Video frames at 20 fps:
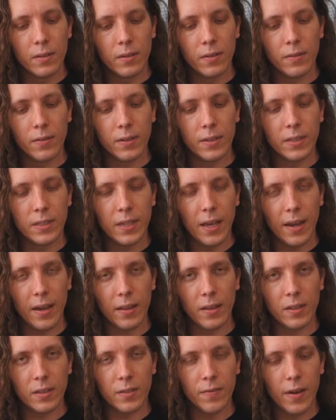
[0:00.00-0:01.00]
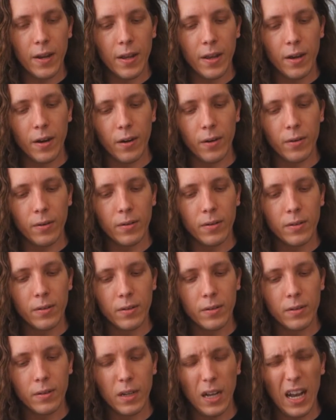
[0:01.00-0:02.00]
for the sake of this video,
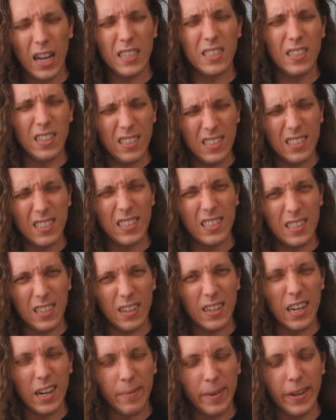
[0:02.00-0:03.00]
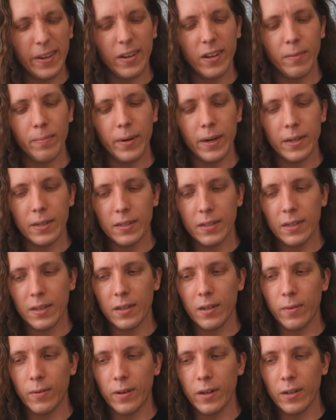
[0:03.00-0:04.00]
it's still going to be good, but I
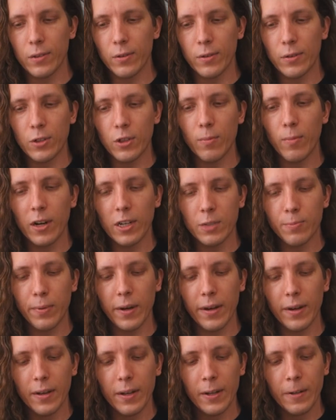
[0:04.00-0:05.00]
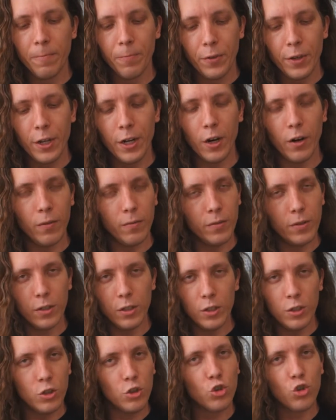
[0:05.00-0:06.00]
don't want to do it too much. But,
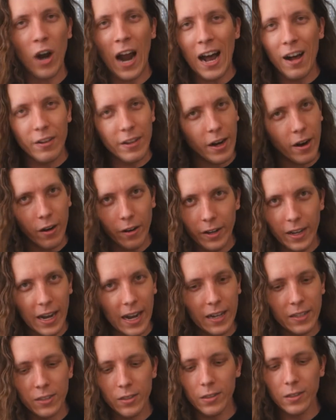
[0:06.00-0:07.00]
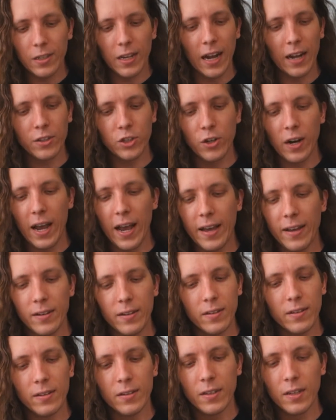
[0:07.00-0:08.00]
trial and error, guys. You got to try
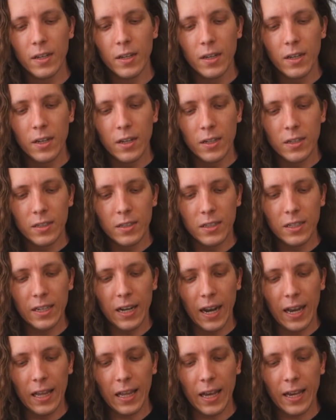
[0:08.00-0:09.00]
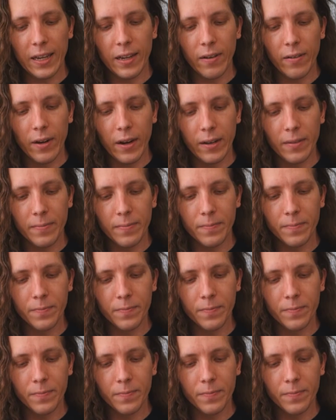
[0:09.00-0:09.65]
it, see how you like it, right?